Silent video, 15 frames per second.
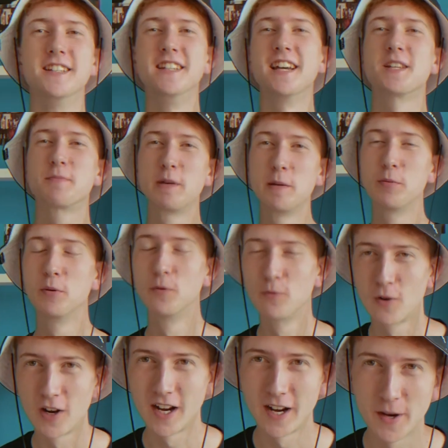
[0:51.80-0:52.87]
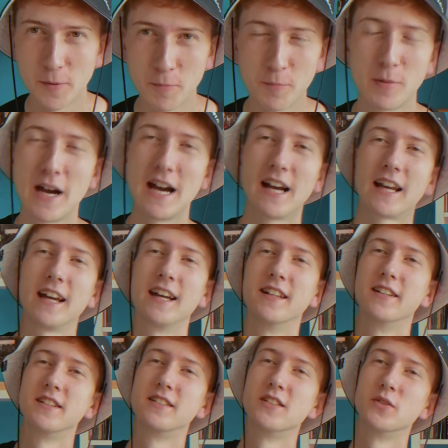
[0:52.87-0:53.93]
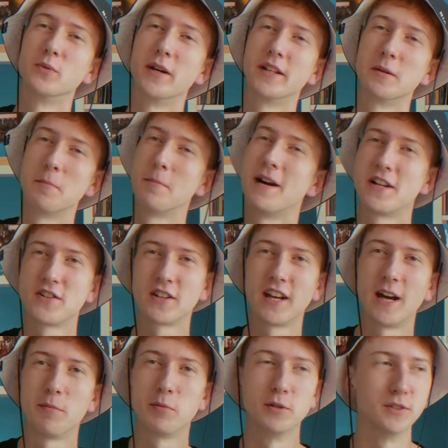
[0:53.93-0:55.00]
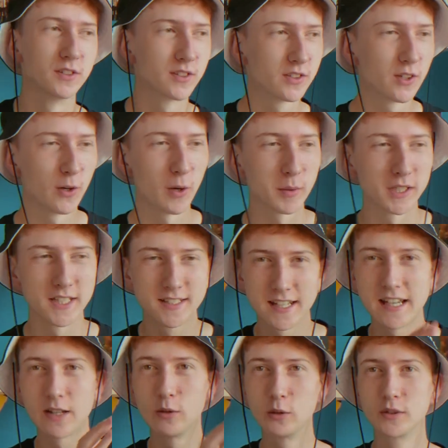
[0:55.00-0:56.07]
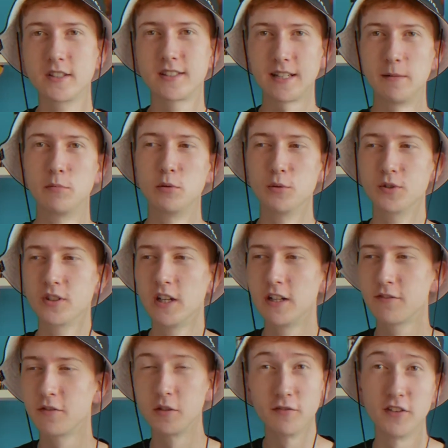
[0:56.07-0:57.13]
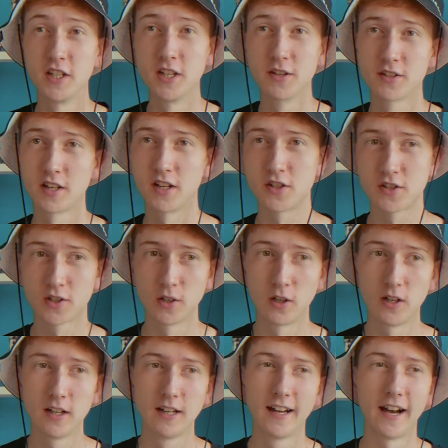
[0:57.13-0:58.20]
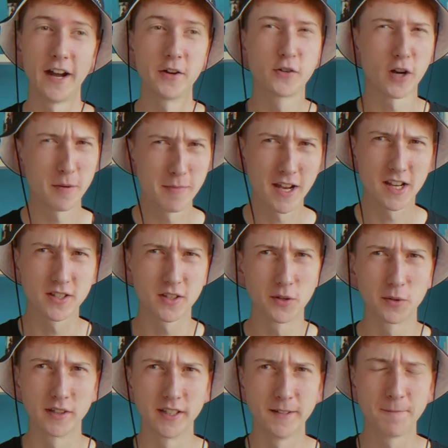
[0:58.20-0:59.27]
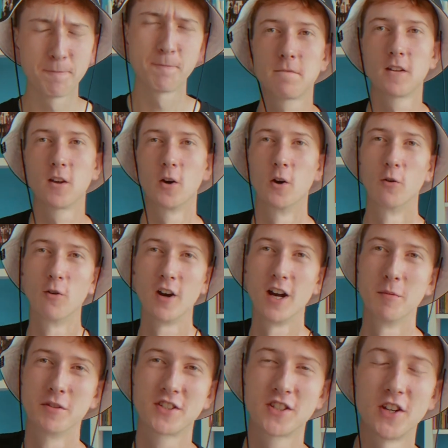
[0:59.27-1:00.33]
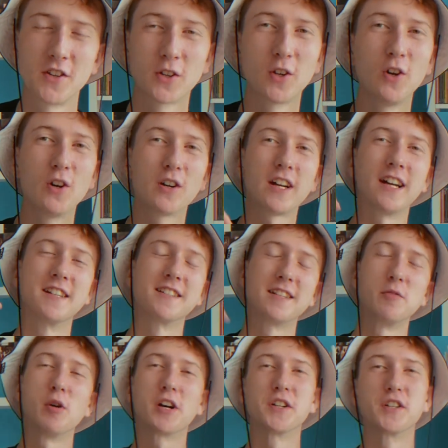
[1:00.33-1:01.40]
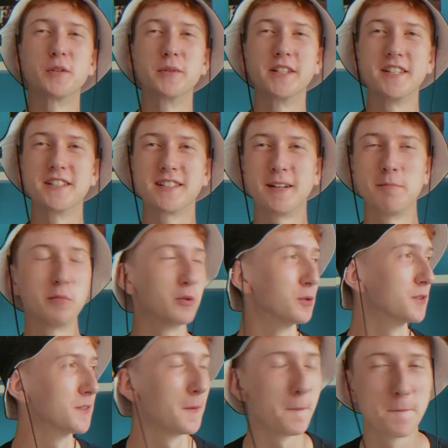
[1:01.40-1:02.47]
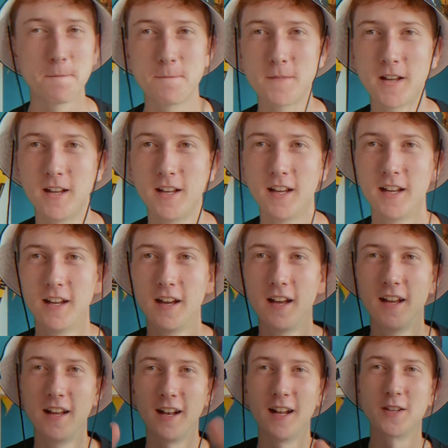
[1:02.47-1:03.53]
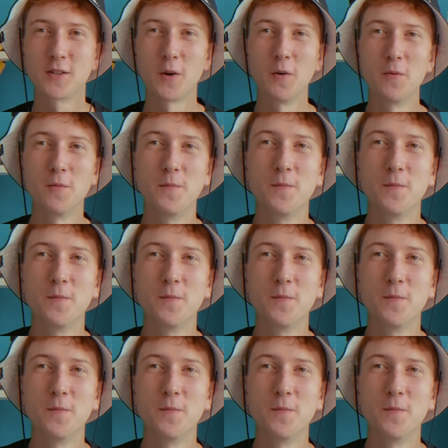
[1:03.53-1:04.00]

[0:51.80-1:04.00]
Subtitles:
Yes, people, right, I'm back, and this is where the magic happens. So I'm going to take all the samples from the videos that I just got and try and make a song with it. All right, I'm going to start the clock and see what I can do with these samples. Let's go.